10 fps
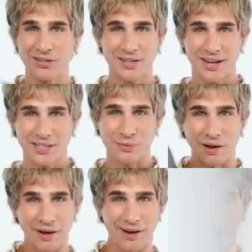On to the next
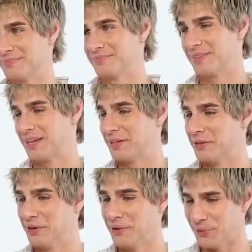one.
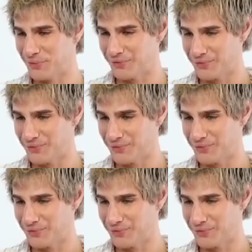Hello.